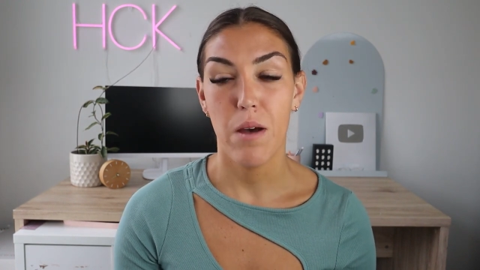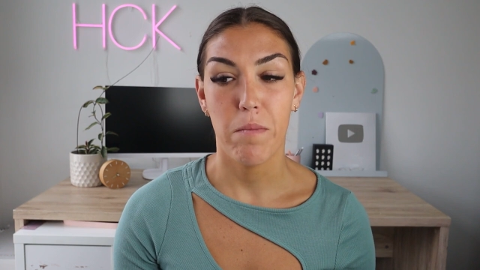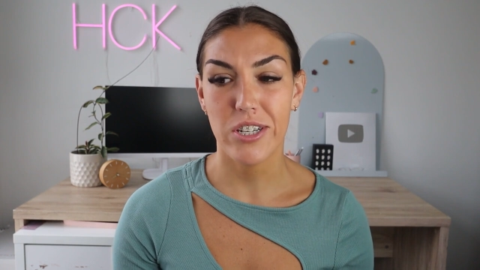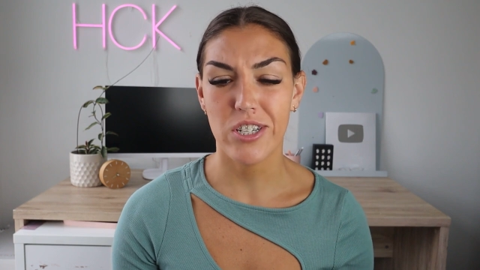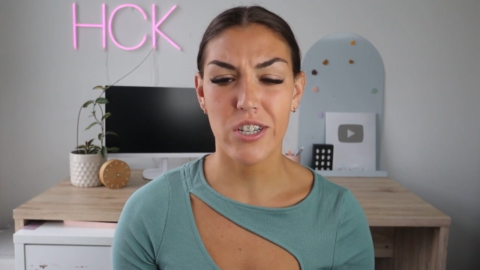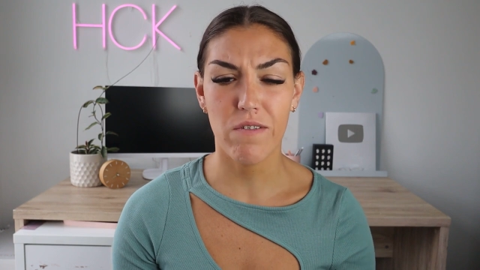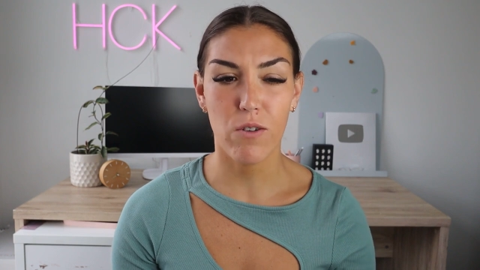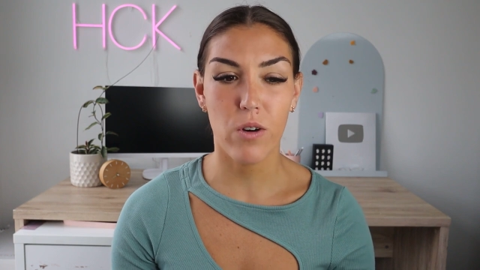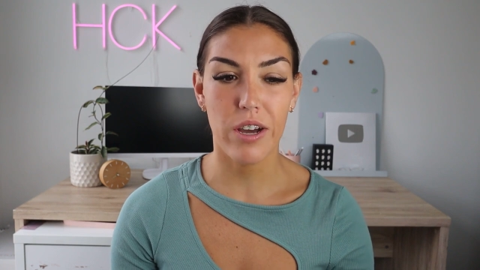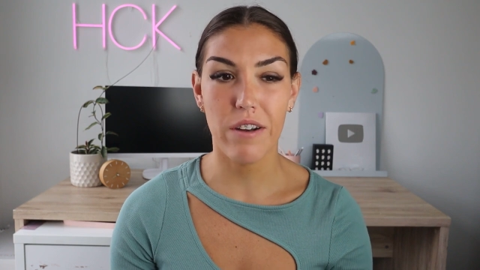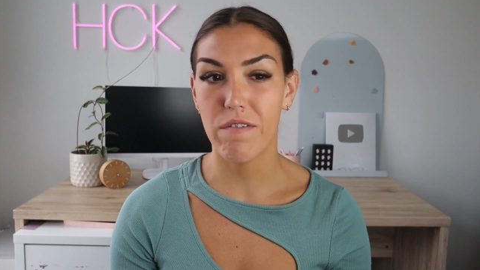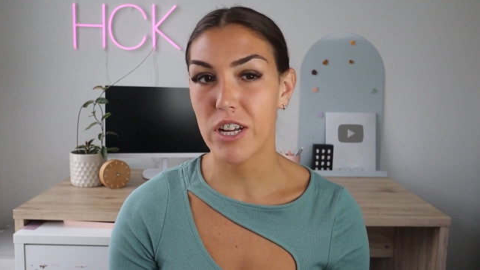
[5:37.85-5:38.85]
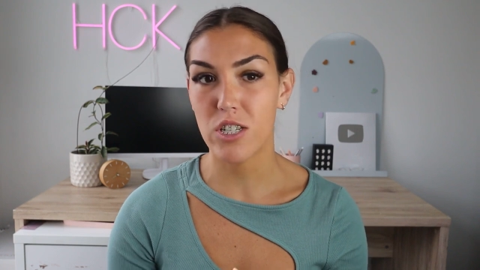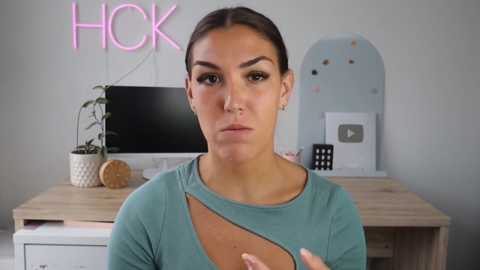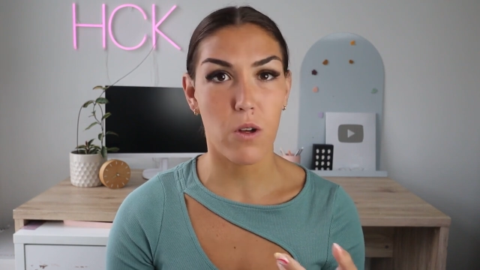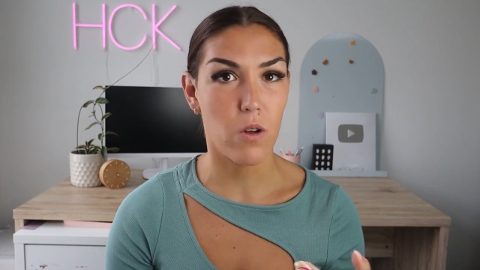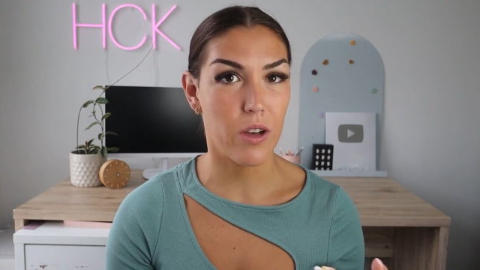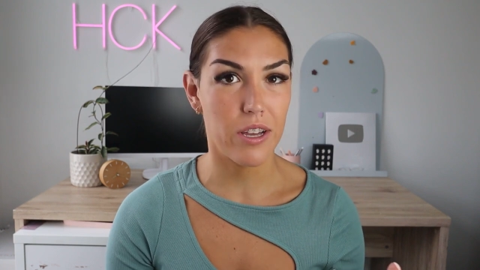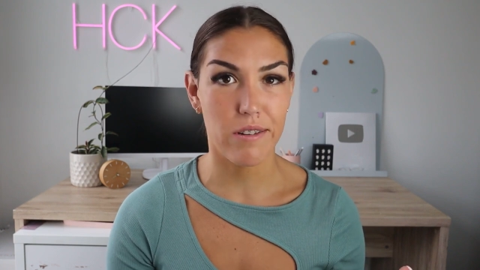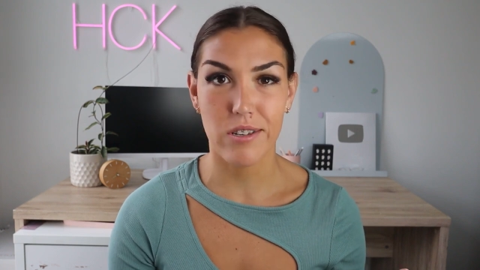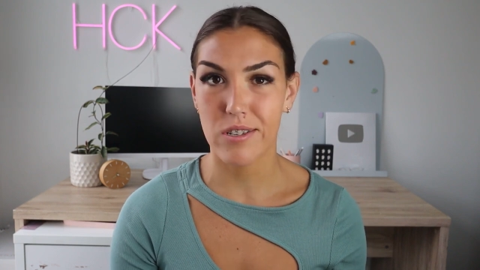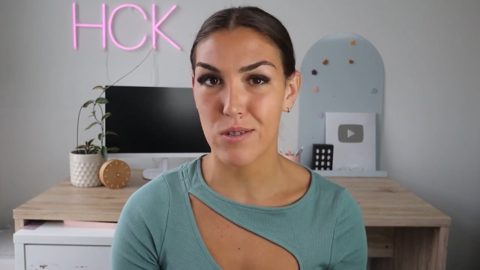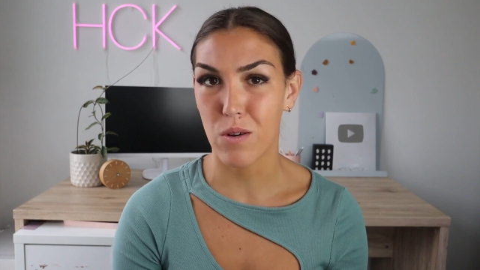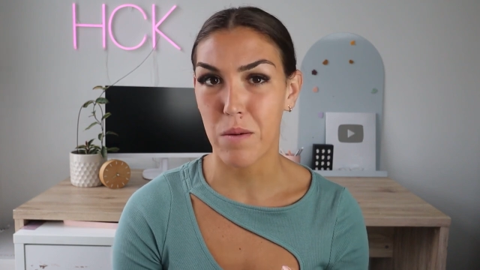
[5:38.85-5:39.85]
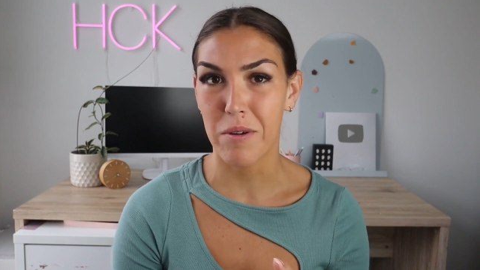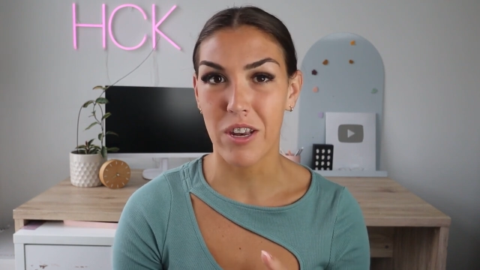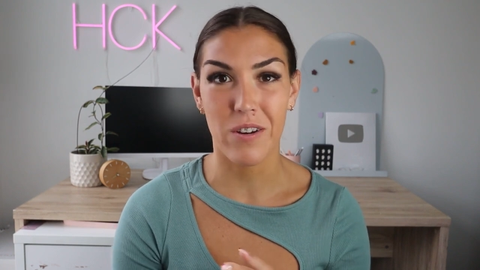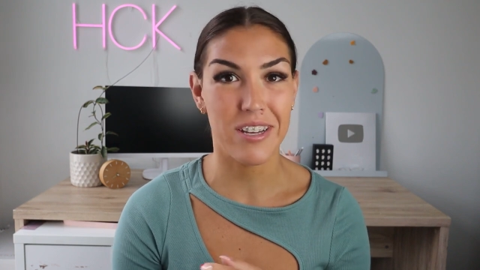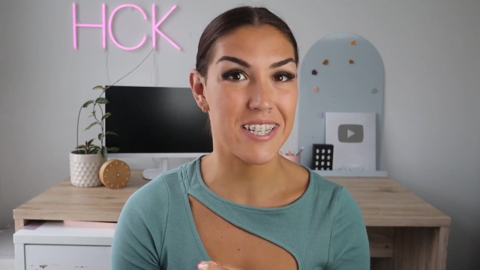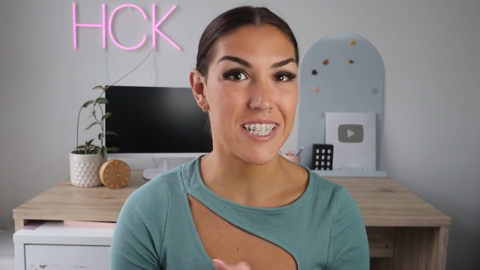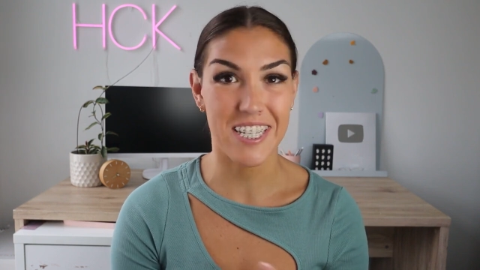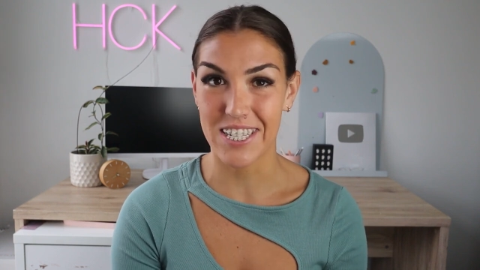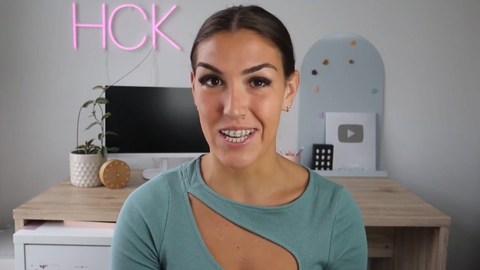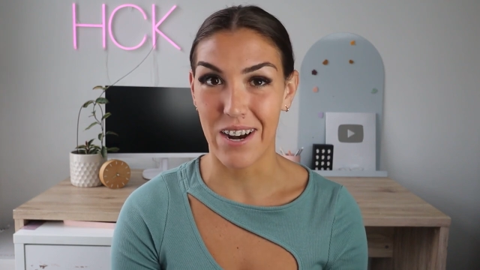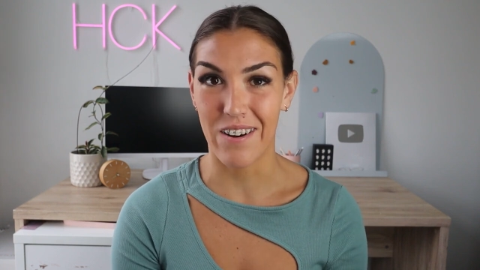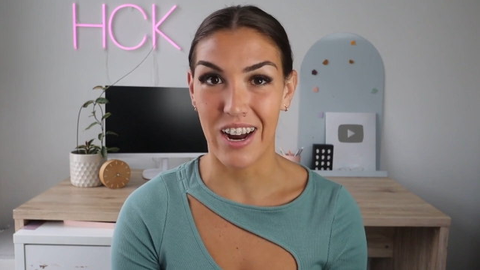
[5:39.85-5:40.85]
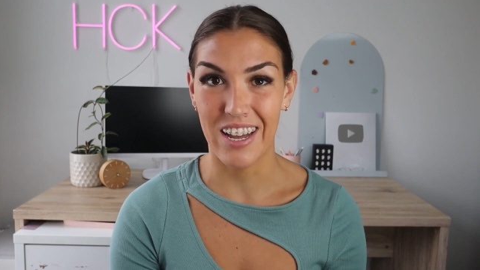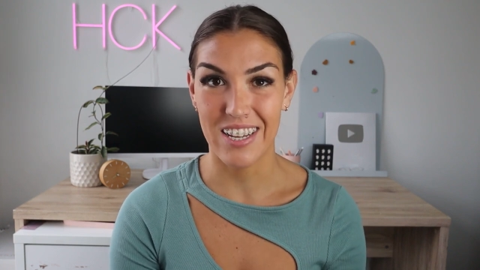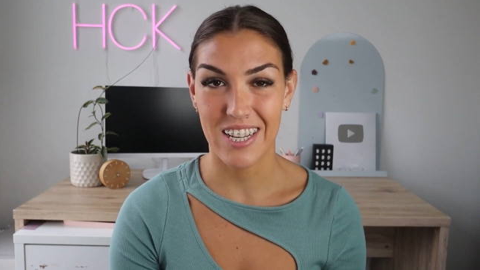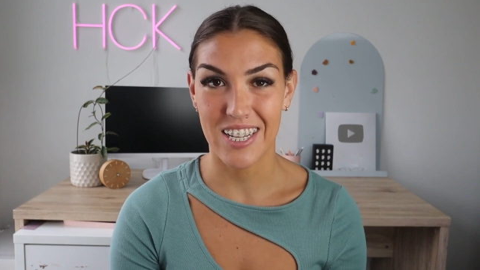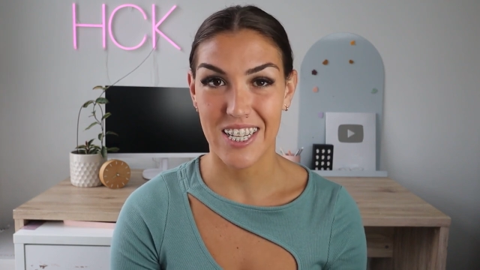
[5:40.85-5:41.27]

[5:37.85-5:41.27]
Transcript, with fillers: but just avoid vegetable oils, soybean oils, etc.